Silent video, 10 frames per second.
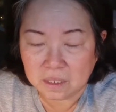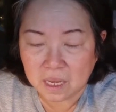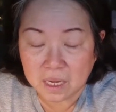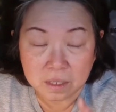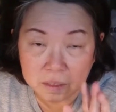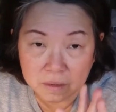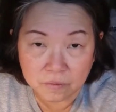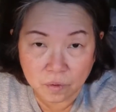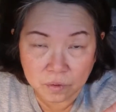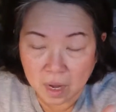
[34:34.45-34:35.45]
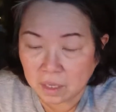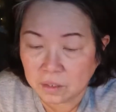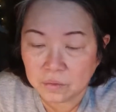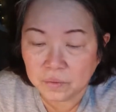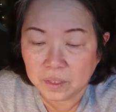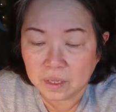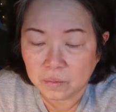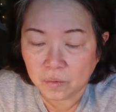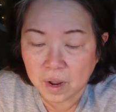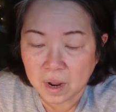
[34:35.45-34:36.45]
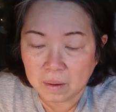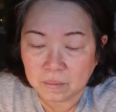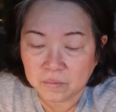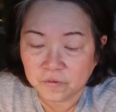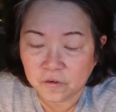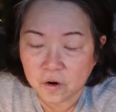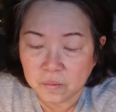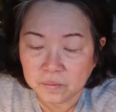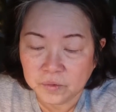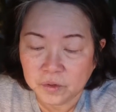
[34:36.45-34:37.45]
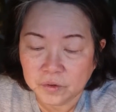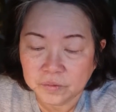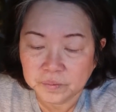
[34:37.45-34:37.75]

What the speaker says: I didn't even want to argue with him where I'm from, you know.